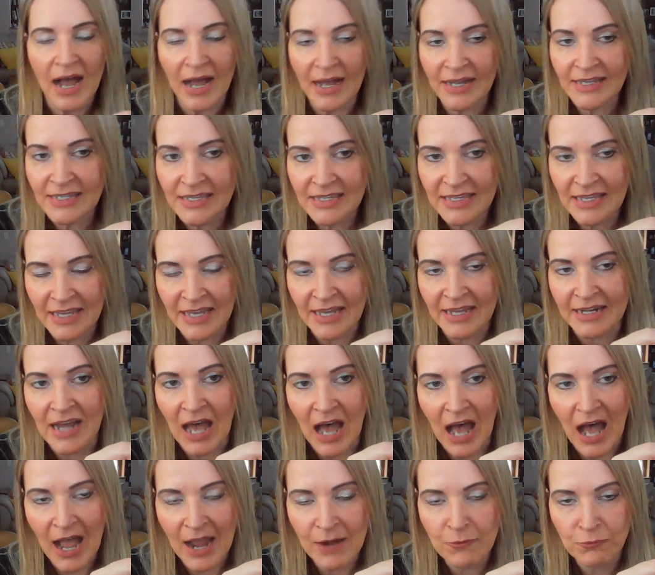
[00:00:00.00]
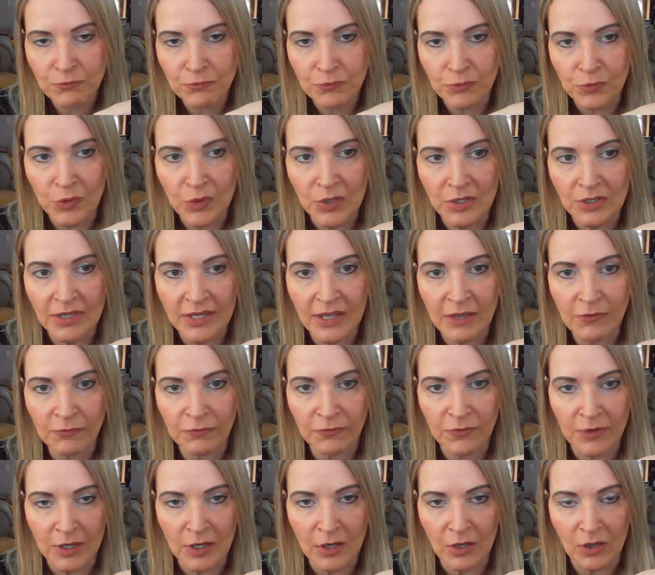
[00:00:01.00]
Again, I really
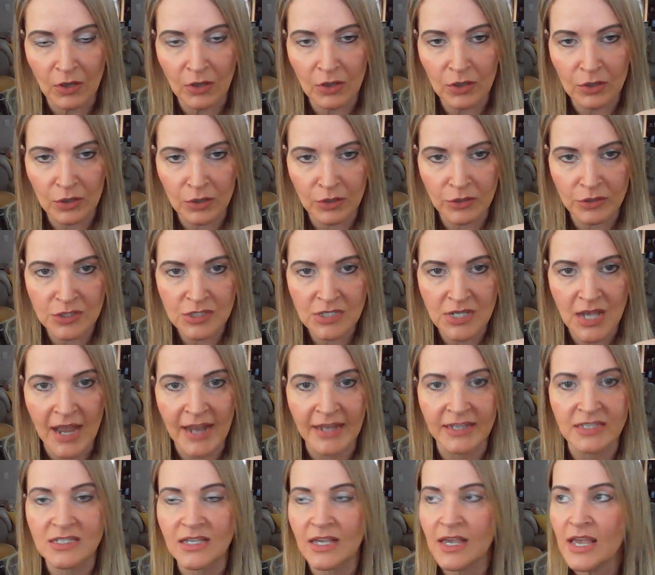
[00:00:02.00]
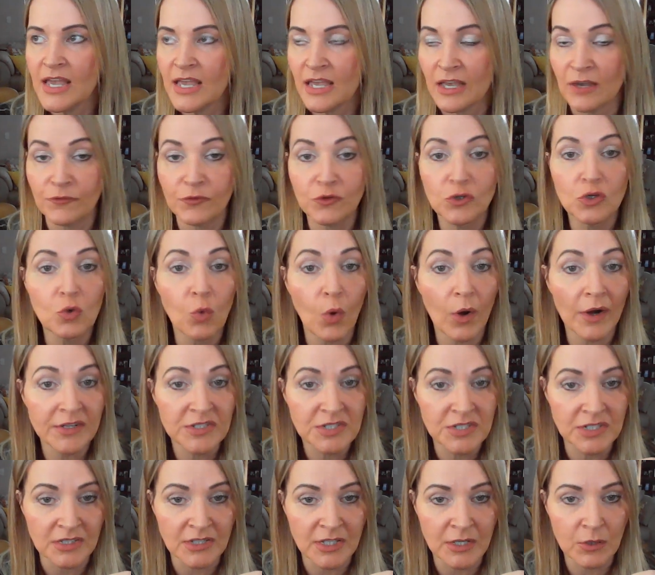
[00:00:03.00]
feel earth signs. If you are
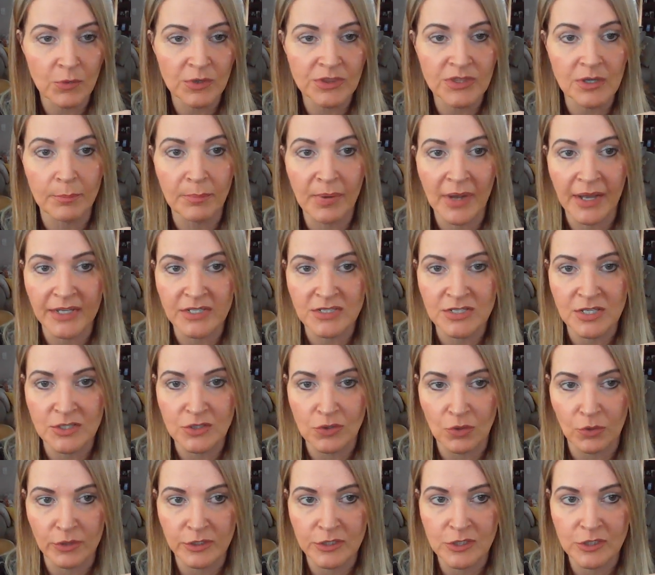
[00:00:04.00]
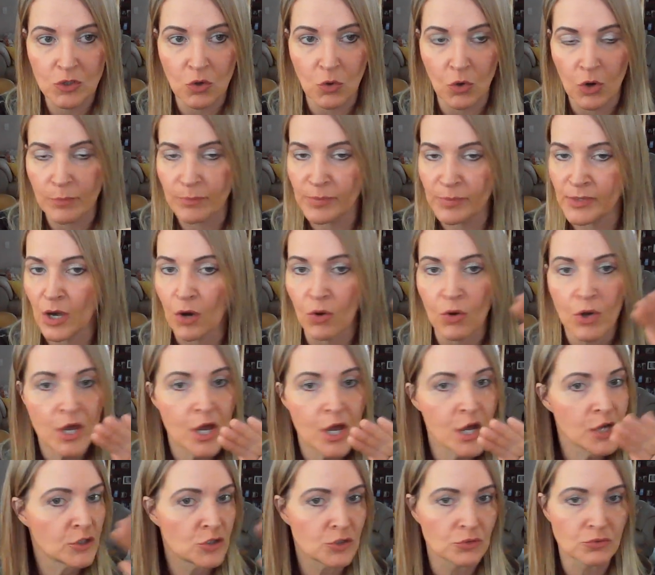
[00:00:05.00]
dealing with a Pisces or a Scorpio,
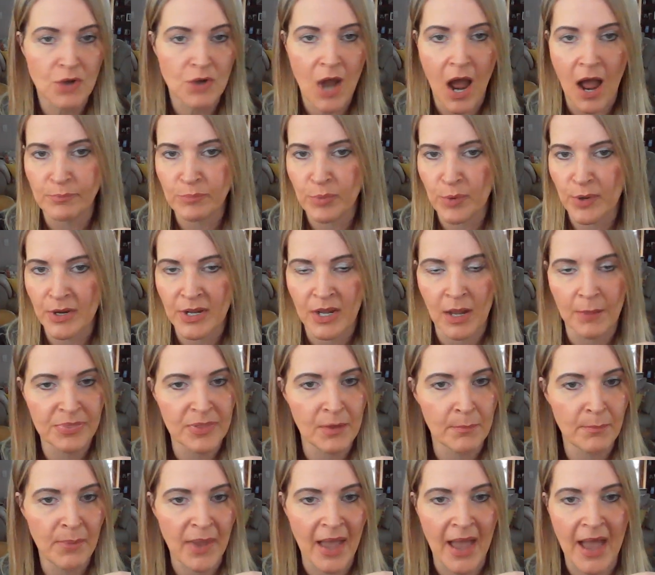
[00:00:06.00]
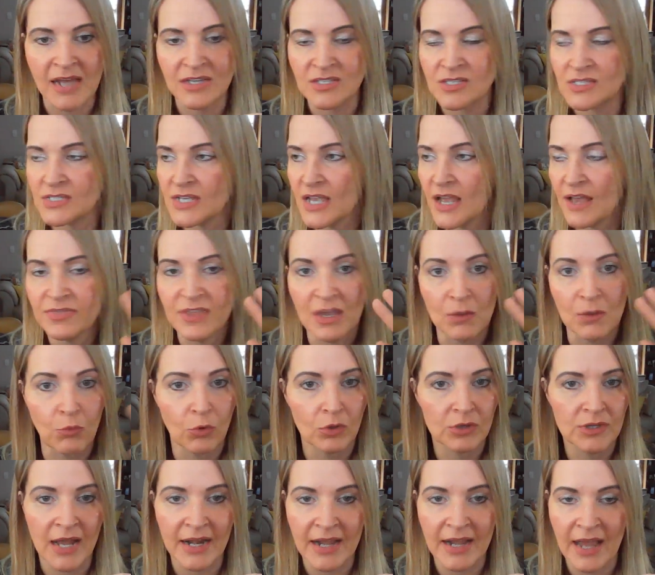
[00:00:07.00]
do not bring up the past. They
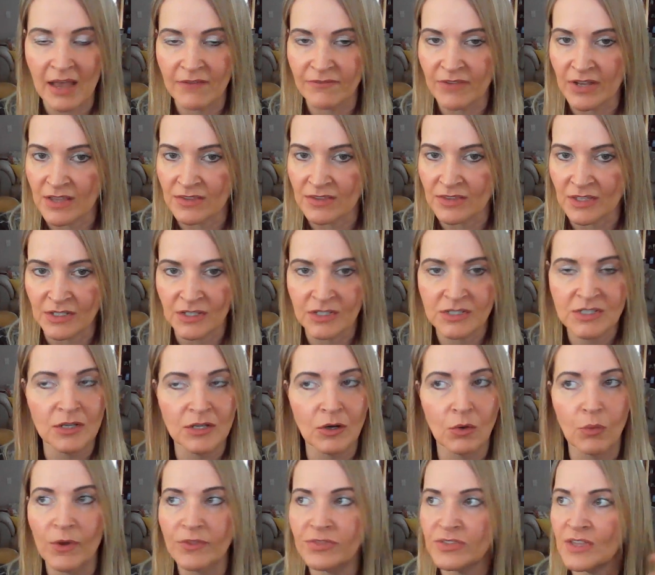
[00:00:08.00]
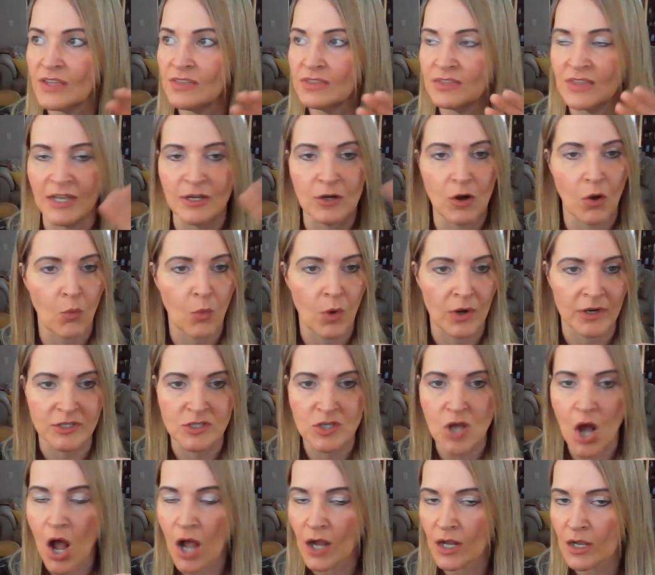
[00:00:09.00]
will not have anything to deal with it. They don't want
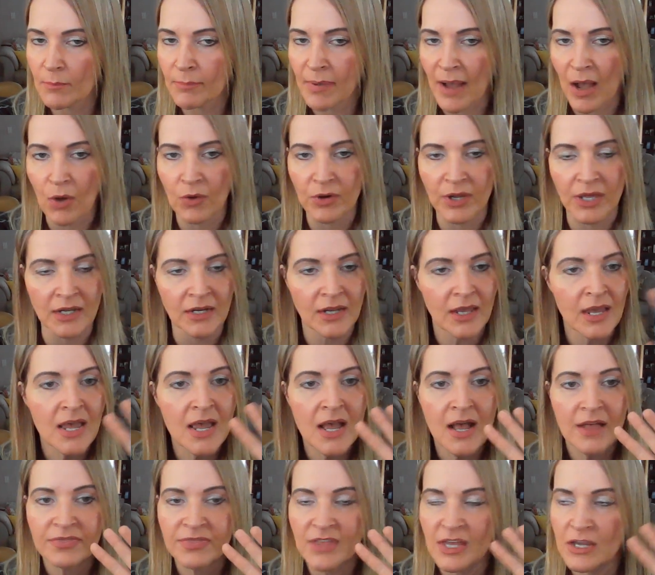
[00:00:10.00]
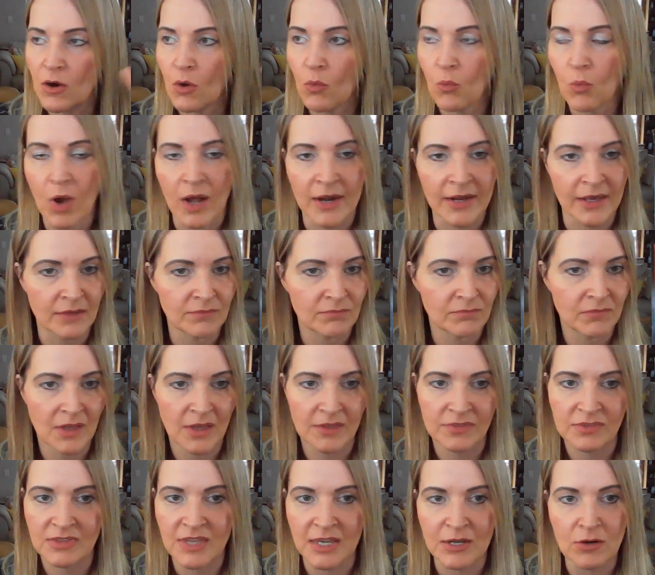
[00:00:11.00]
to talk about it. They don't want to,
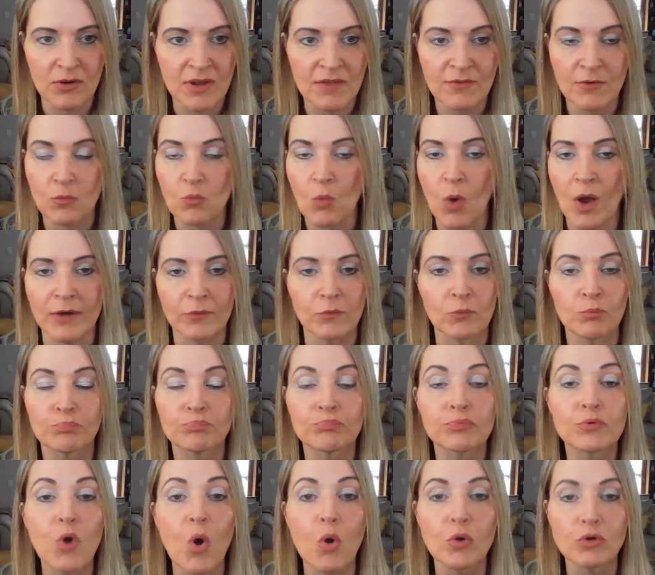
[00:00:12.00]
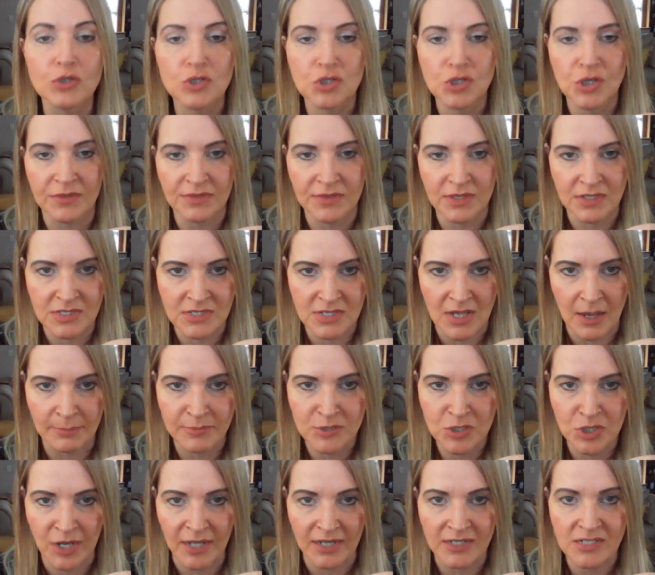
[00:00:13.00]
they don't even want to broach the
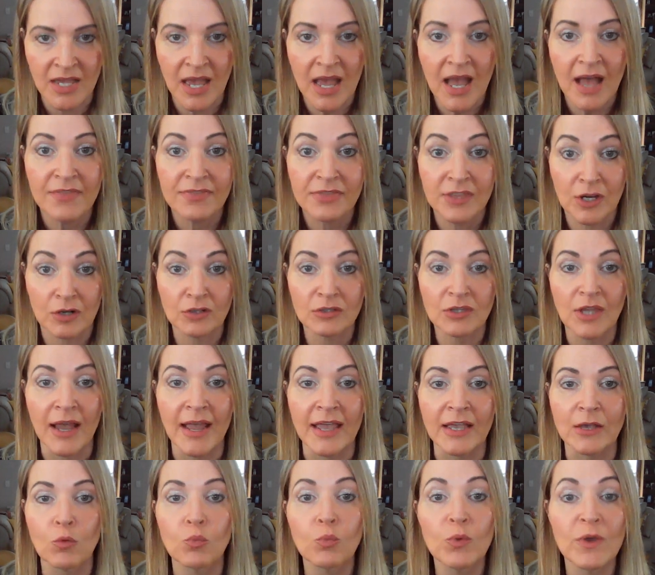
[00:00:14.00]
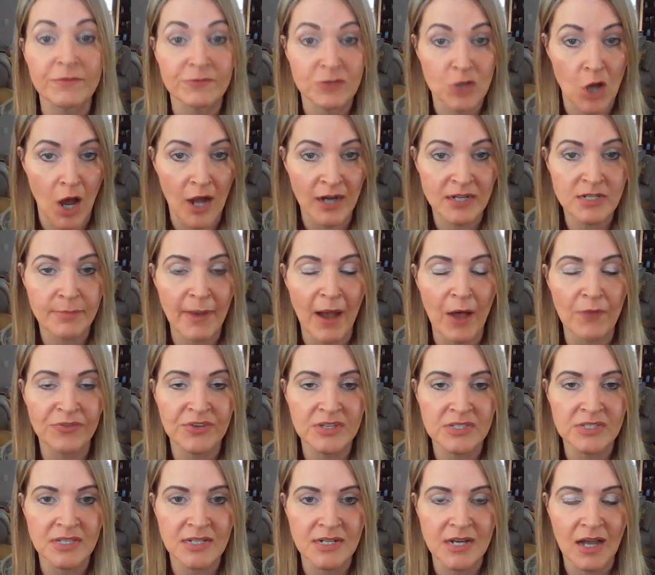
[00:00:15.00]
subject. They're like, we've talked about
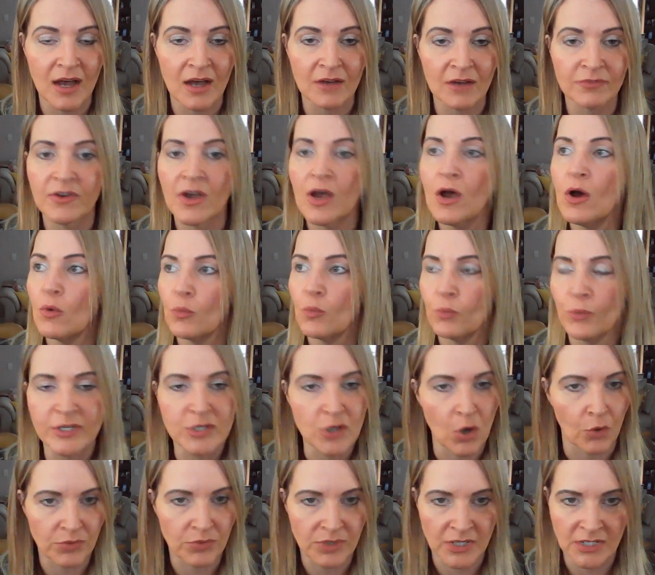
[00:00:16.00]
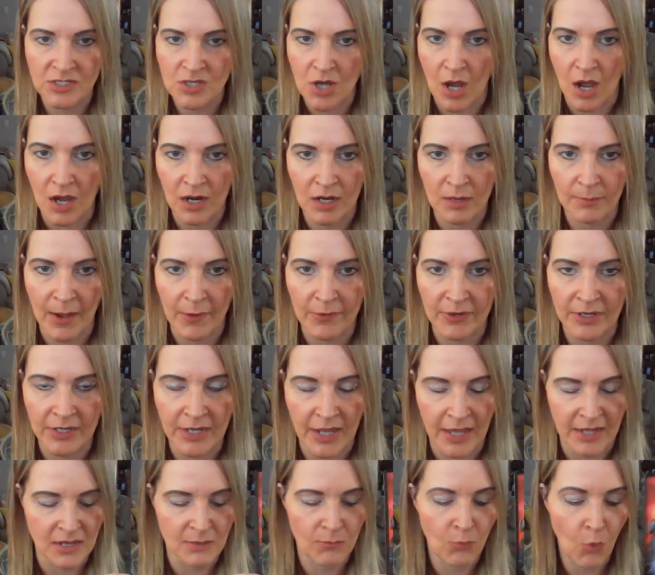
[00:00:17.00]
this enough. We don't need to talk about it
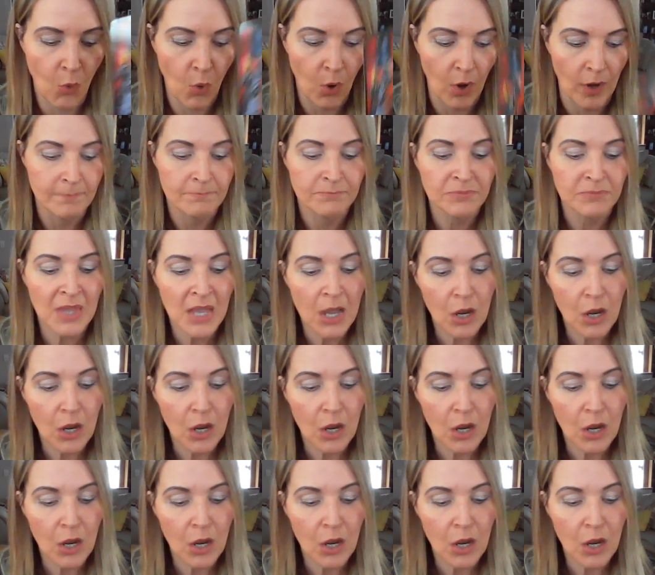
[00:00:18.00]
anymore.